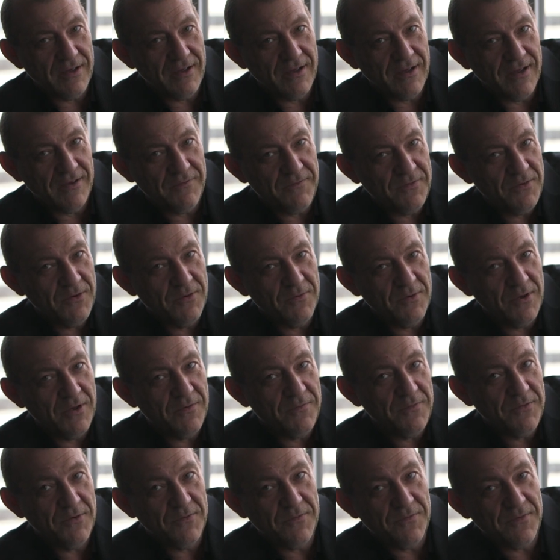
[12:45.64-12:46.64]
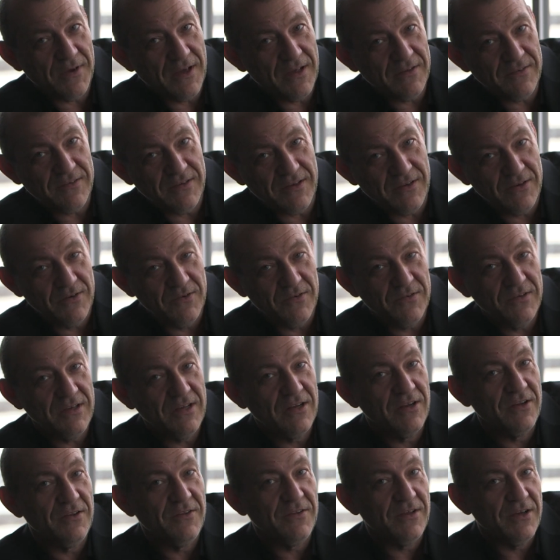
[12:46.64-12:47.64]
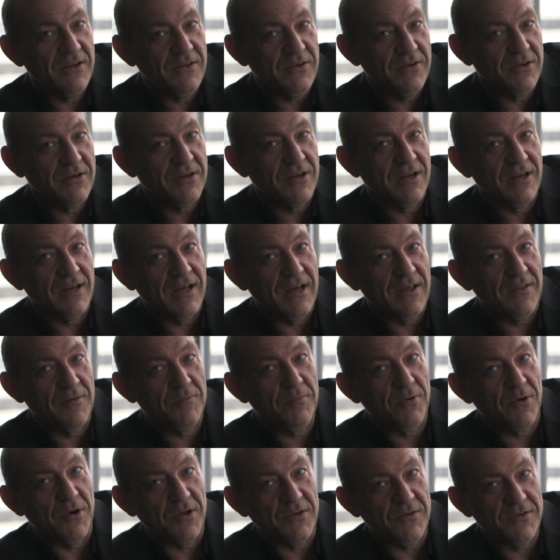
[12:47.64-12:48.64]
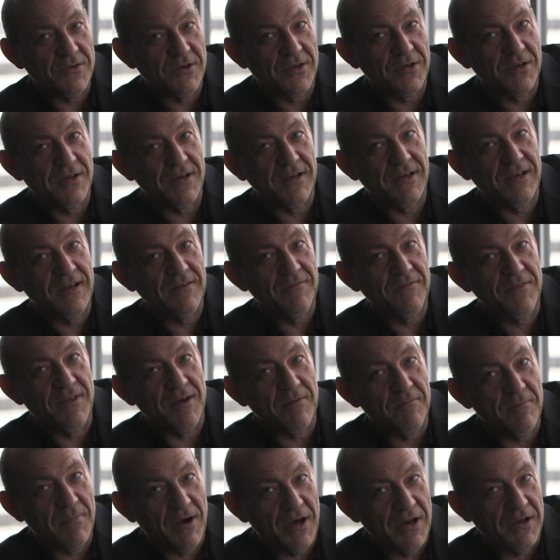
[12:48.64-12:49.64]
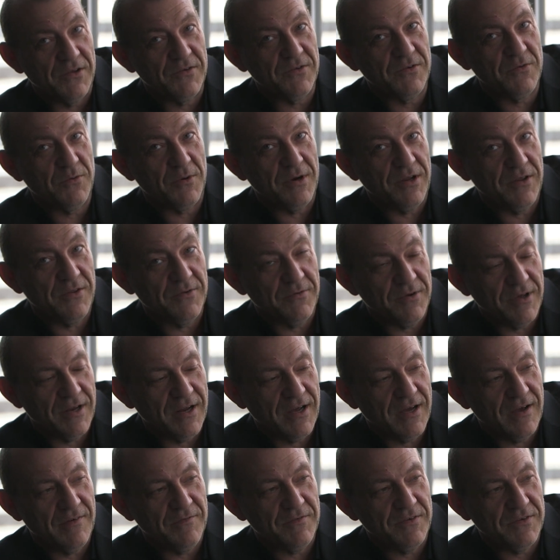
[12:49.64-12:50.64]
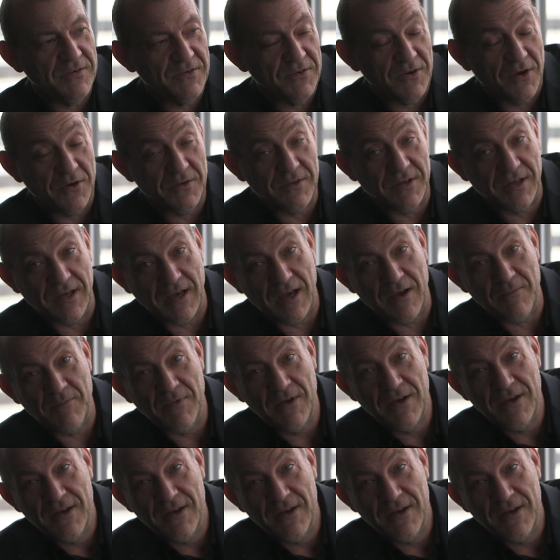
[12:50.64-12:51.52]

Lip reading: If you fancy New Zealand, then you're going to lay the point. You're going to give them minus 23 and a half to start the game.